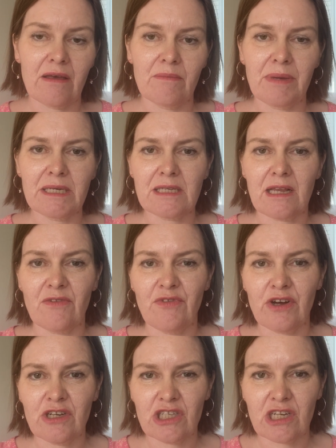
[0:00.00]
basically
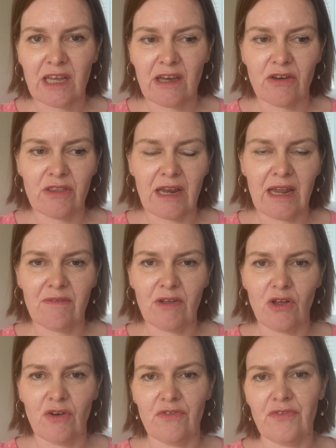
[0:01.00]
functioning on the
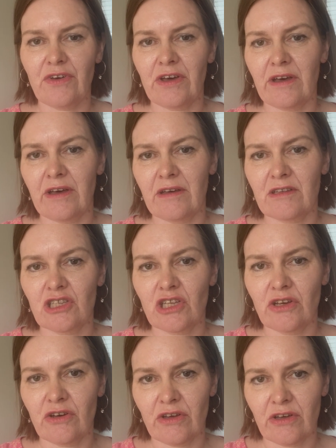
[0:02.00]
level of
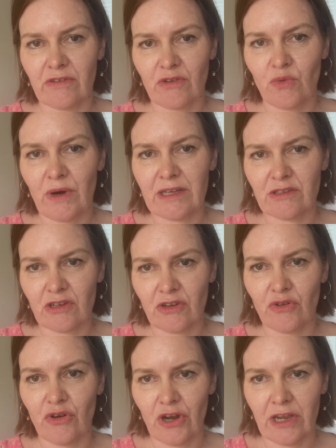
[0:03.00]
quite an
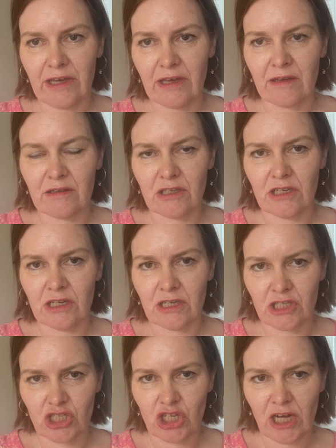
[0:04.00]
early
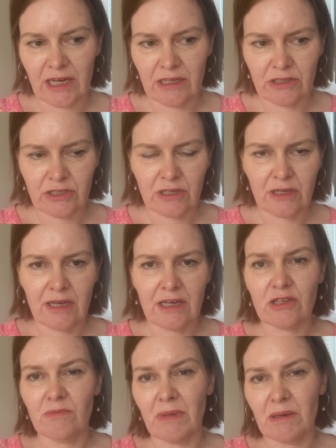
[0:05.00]
child,
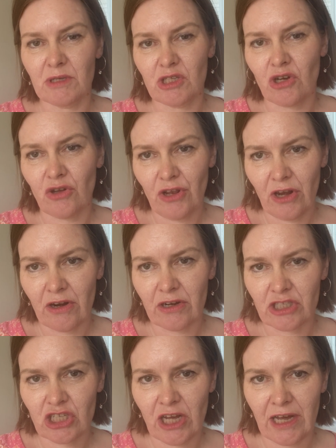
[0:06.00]
maybe toddler
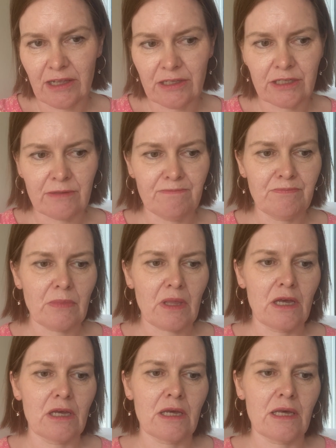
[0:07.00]
child.
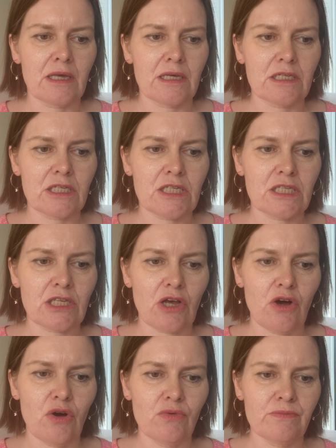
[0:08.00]

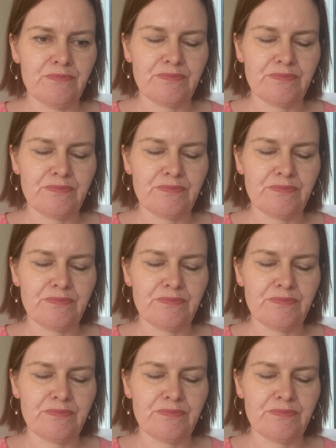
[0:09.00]
So